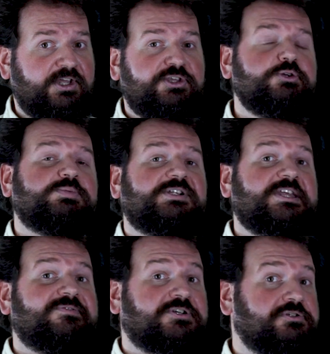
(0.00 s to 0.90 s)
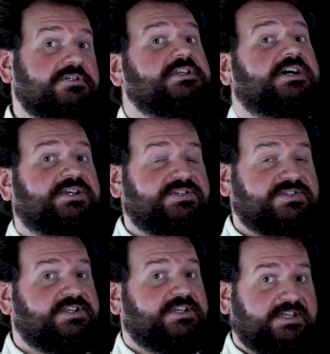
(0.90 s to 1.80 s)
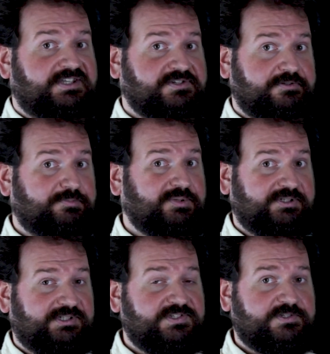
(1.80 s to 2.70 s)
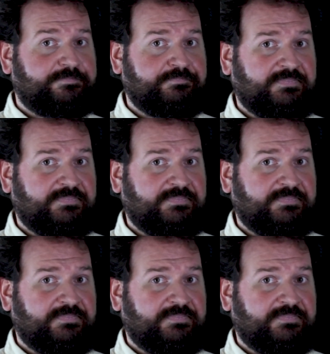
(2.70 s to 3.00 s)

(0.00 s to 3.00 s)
you play the good guys against your opponents.